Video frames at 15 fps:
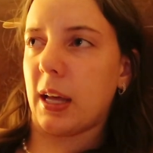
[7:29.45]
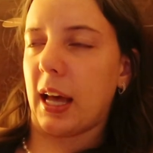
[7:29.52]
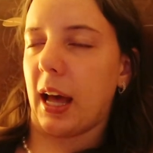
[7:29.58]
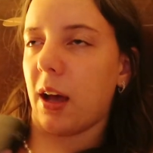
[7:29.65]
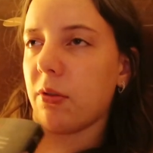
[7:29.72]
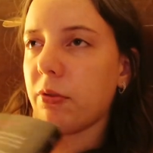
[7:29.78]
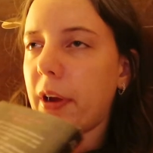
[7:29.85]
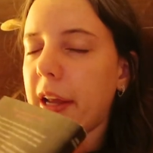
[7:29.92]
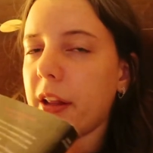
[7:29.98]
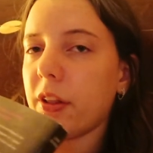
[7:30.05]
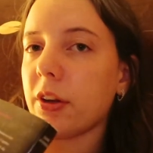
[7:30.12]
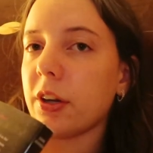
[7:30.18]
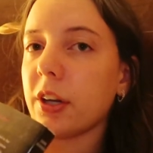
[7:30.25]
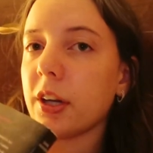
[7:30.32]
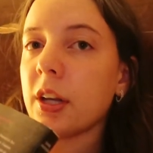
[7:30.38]
it at
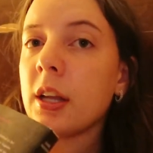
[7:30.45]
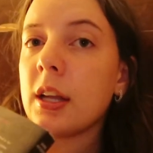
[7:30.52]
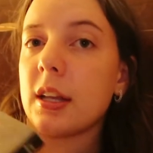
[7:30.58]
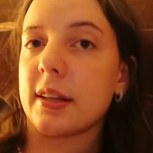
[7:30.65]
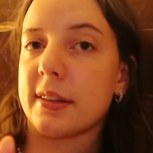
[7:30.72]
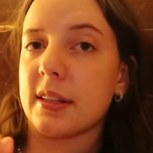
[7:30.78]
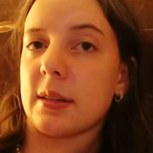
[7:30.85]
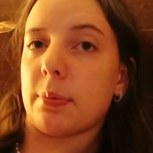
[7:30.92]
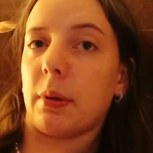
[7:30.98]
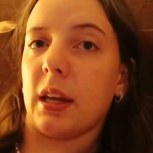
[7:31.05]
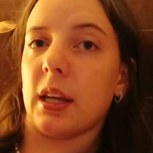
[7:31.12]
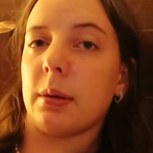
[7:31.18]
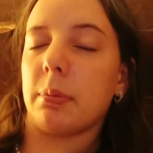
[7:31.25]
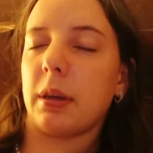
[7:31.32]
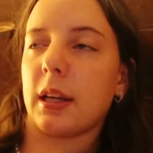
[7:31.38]
regular
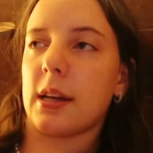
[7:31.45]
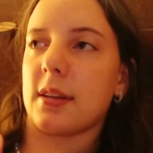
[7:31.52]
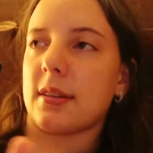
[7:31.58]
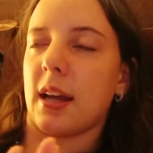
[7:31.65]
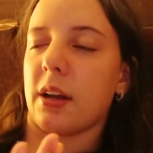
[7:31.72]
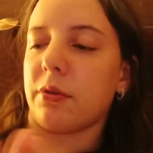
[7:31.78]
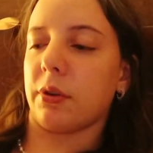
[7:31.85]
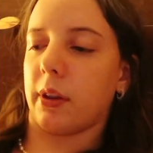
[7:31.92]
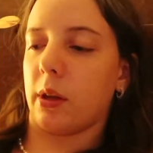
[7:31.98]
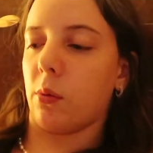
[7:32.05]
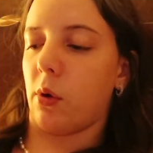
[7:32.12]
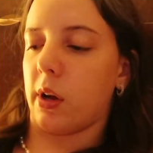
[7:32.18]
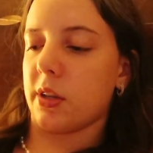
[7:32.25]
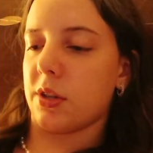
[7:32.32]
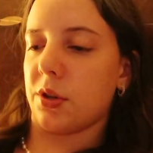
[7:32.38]
speed, because I really
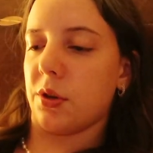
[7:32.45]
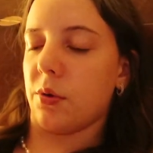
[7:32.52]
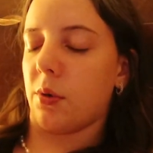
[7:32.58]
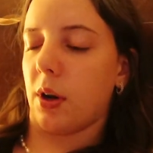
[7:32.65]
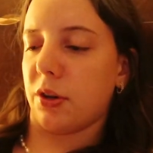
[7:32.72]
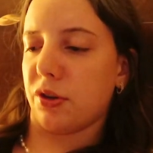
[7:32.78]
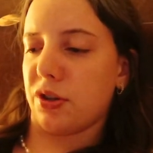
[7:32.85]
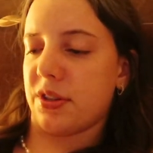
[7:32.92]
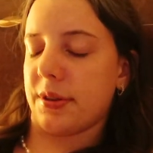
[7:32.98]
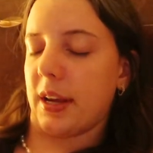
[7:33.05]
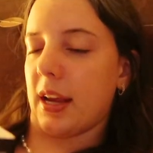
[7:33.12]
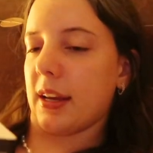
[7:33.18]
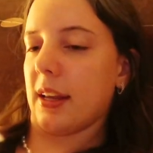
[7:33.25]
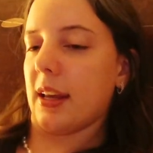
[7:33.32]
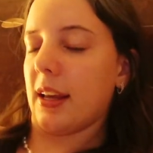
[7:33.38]
want to
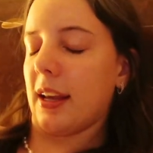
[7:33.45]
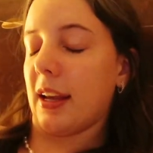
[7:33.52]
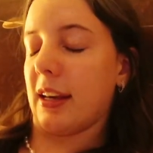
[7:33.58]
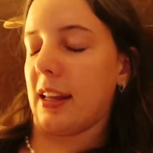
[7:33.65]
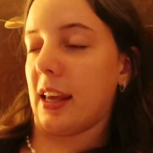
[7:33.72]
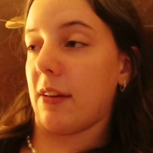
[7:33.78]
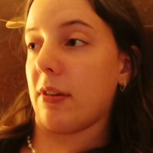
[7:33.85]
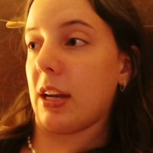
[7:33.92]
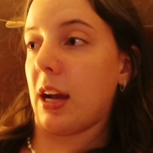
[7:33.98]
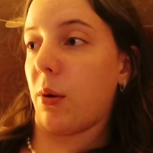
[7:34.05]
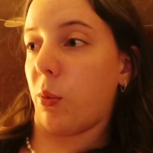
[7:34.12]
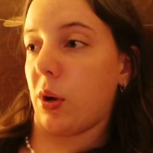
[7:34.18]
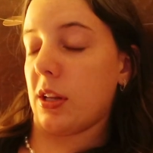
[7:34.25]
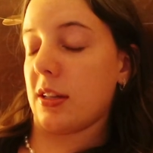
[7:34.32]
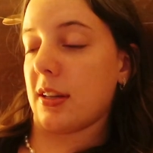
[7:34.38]
understand it. And even
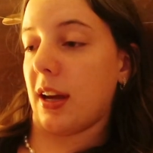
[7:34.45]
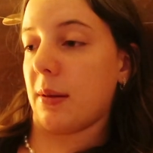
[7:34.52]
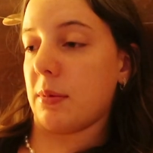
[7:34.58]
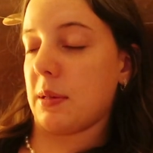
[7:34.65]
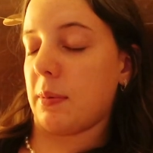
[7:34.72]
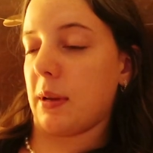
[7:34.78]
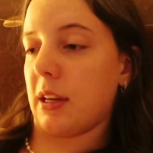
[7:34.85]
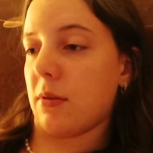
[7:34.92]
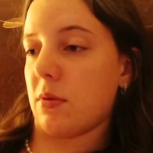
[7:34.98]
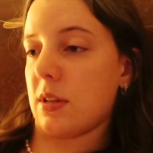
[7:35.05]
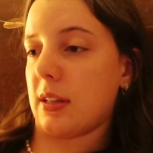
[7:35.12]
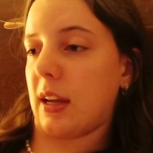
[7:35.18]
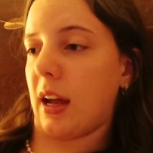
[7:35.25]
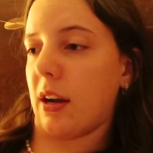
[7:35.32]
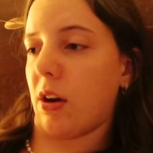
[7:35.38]
at one time speed, it
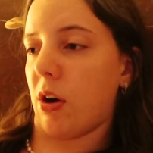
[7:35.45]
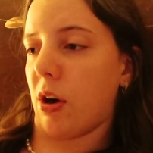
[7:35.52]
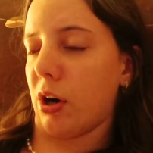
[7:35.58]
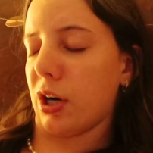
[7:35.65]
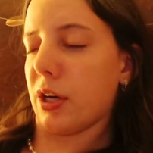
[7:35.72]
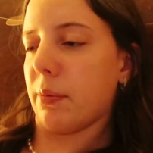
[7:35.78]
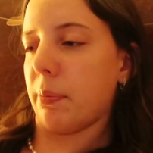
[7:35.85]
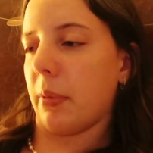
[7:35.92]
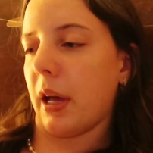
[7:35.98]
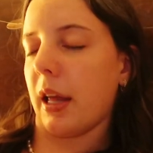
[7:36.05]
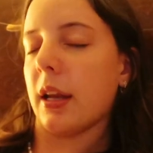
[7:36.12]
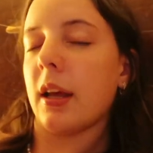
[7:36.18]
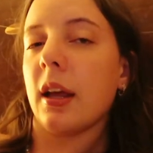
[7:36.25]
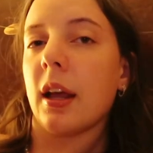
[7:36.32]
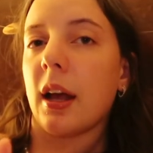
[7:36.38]
was kind of hard,
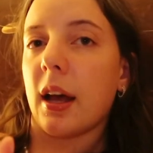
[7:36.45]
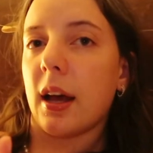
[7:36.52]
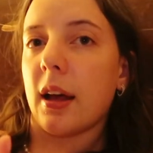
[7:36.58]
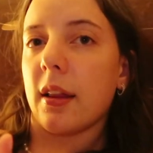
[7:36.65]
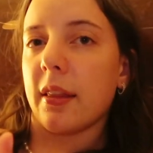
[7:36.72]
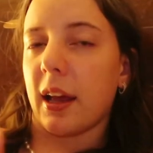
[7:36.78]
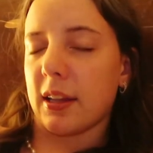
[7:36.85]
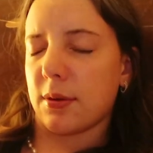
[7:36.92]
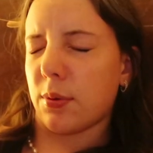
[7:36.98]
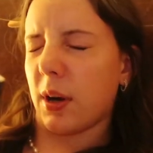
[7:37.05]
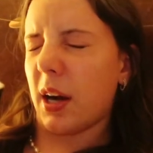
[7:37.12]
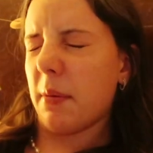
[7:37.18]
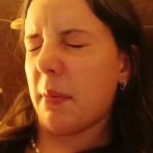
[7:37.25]
but that's where